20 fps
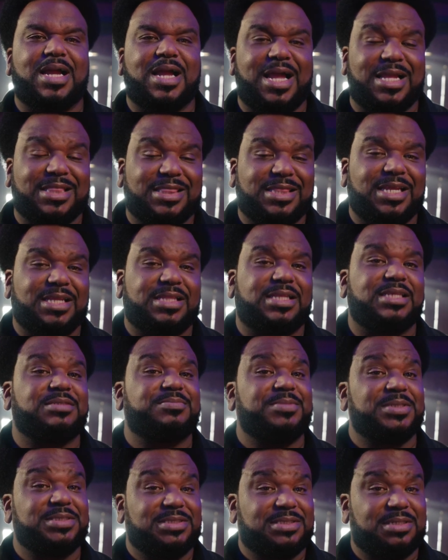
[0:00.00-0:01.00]
I think there's
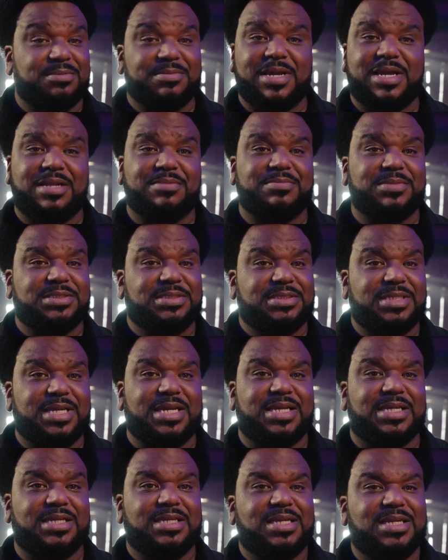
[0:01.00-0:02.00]
been some kind of
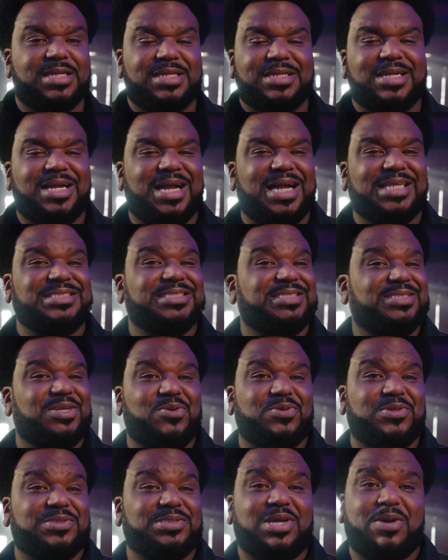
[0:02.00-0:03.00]
mistake. I just
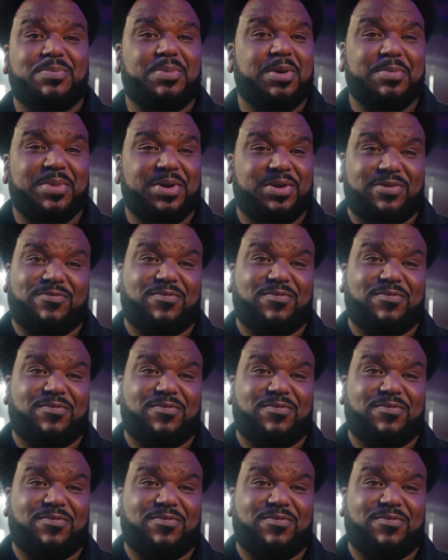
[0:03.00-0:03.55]
own the saw palmetto